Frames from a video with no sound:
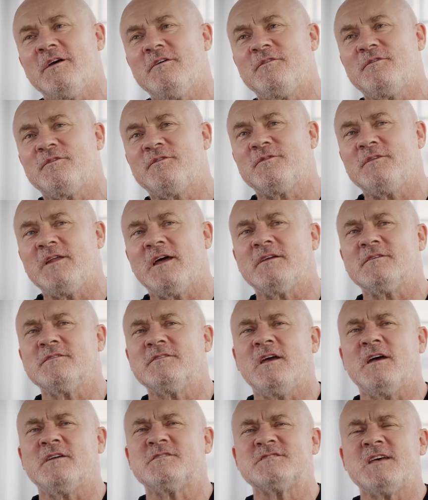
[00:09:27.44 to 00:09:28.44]
if 10%
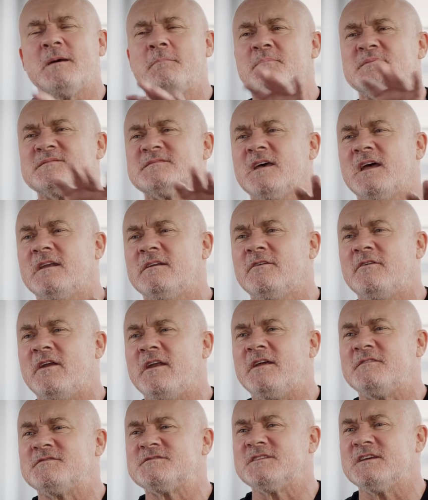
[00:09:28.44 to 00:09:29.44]
are
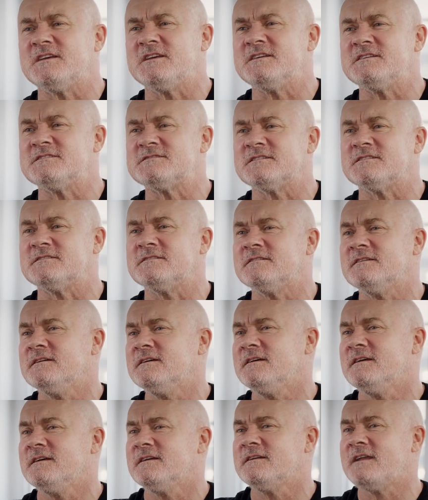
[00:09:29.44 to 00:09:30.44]
NFTs and
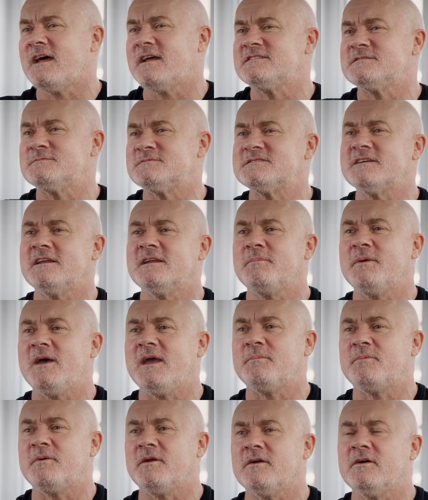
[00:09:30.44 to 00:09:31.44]
90% are
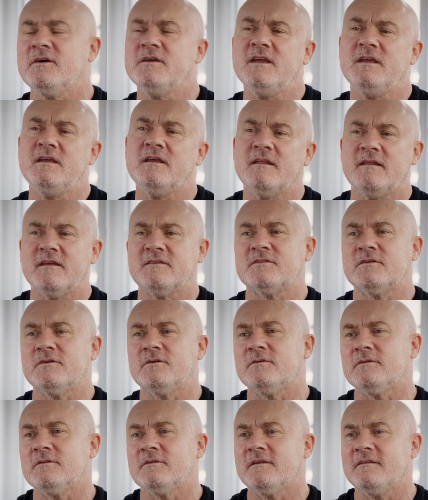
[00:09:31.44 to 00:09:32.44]
paper? I go, yeah, that's
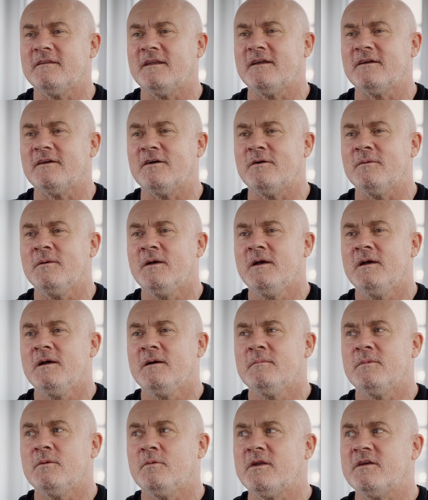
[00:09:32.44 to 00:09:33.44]
cool. And then I go,
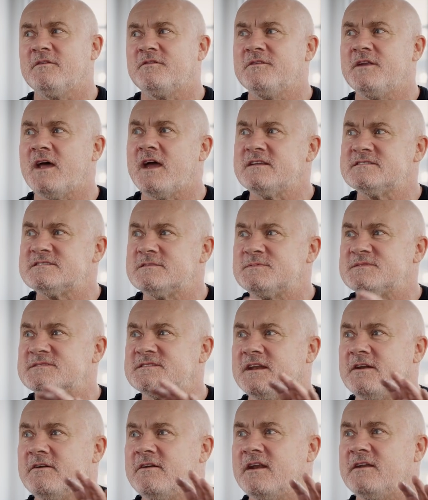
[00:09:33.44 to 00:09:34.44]
but what if
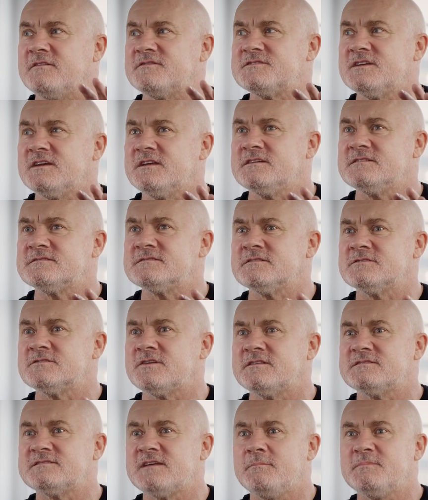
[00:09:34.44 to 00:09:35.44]
90% are NFTs and there's
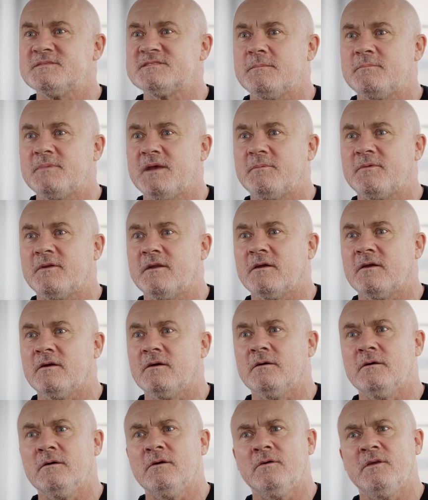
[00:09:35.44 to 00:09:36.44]
only 10% paper? And I
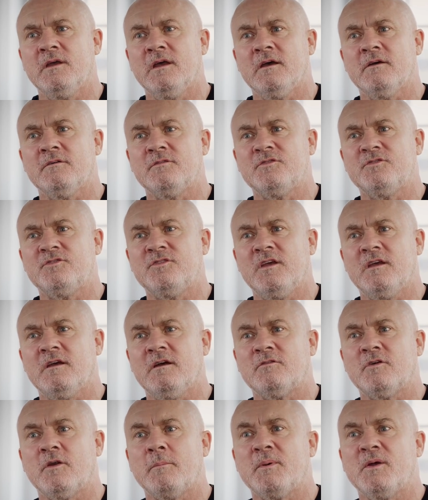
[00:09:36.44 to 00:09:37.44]
go, oh yeah, shit,
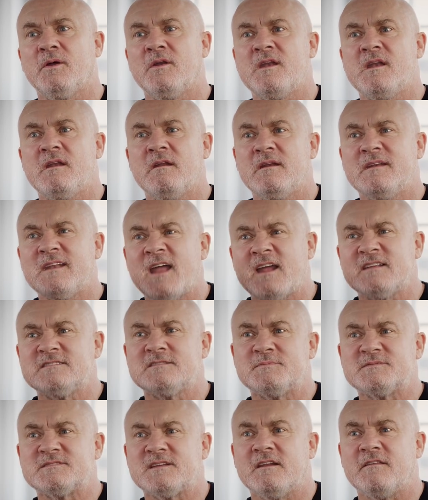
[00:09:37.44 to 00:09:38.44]
I've got to burn
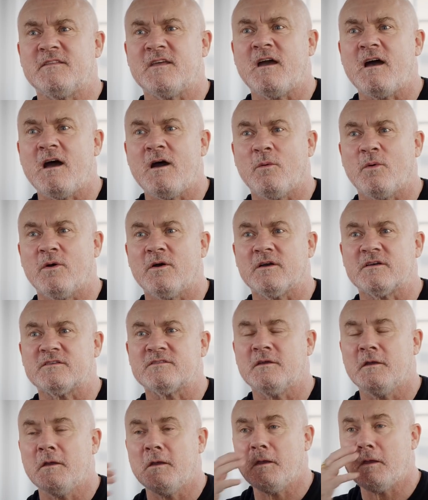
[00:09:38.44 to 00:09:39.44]
90% of the
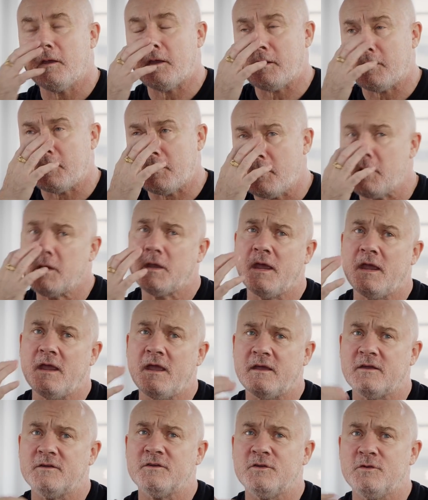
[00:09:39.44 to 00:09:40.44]
artworks. And I go, okay,
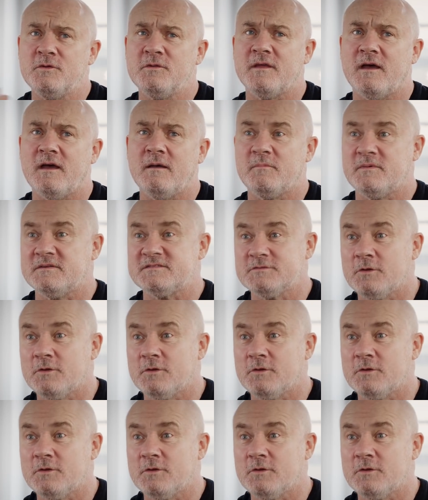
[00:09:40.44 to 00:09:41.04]
I can do that, but it's